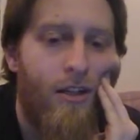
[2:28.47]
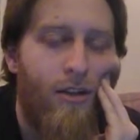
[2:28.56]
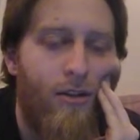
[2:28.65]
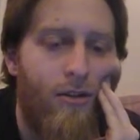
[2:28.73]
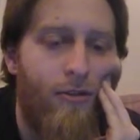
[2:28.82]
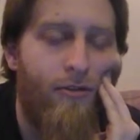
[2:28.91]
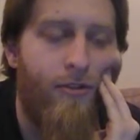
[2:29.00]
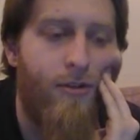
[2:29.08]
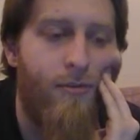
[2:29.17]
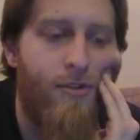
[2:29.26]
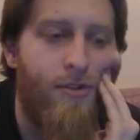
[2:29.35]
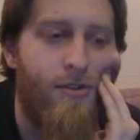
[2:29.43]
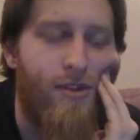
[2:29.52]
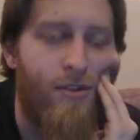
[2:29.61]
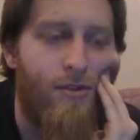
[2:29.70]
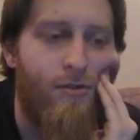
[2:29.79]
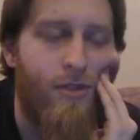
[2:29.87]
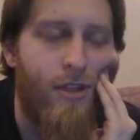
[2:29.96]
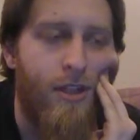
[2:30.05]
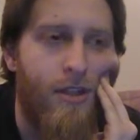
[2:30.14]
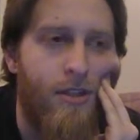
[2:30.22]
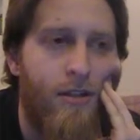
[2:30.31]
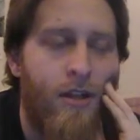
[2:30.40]
The whole film was
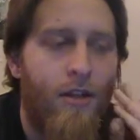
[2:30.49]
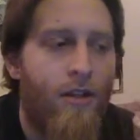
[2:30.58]
essentially,